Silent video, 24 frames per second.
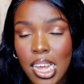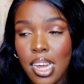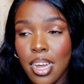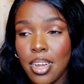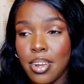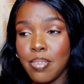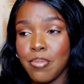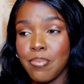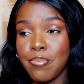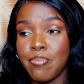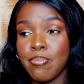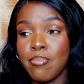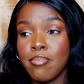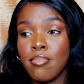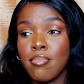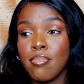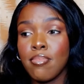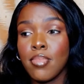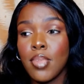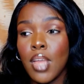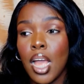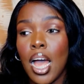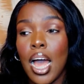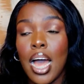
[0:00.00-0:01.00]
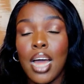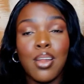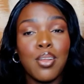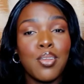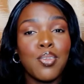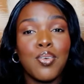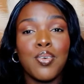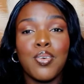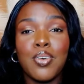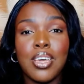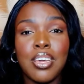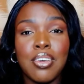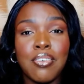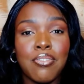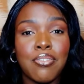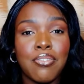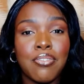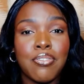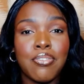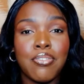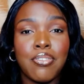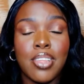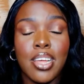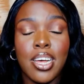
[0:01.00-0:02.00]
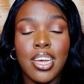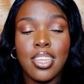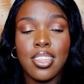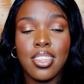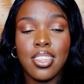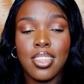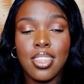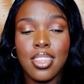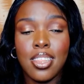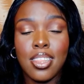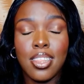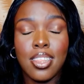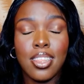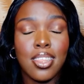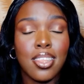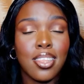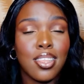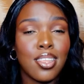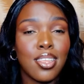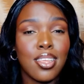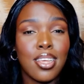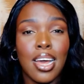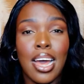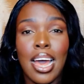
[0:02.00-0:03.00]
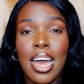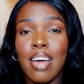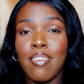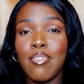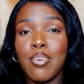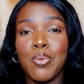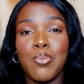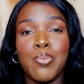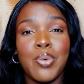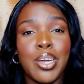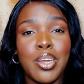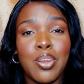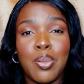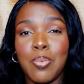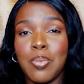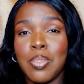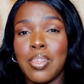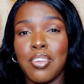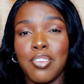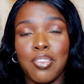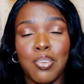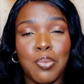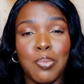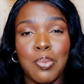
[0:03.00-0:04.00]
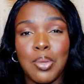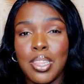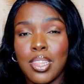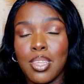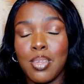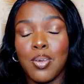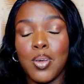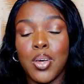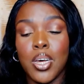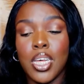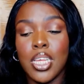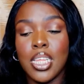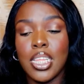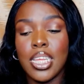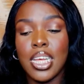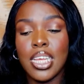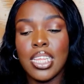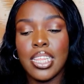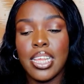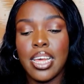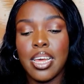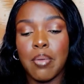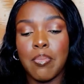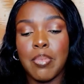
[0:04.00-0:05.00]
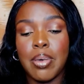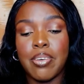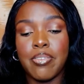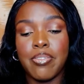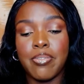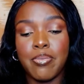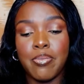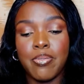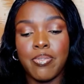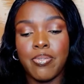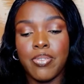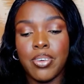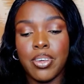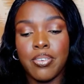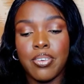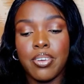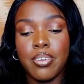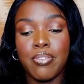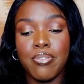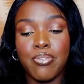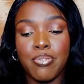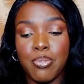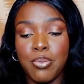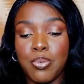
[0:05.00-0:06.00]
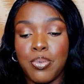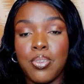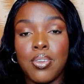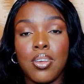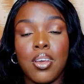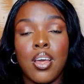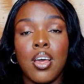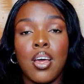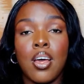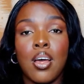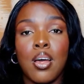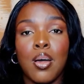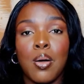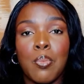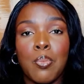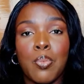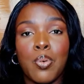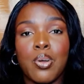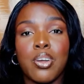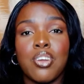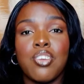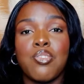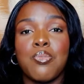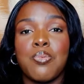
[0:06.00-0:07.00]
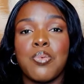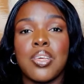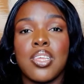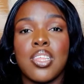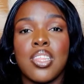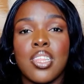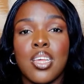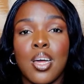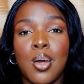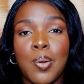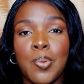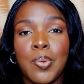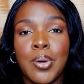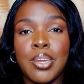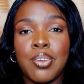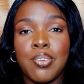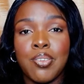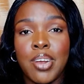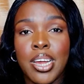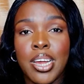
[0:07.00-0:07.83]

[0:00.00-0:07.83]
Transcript: And I don't know if that's, I have a weird obsession with it because that's like my favorite food. Porridge beans and white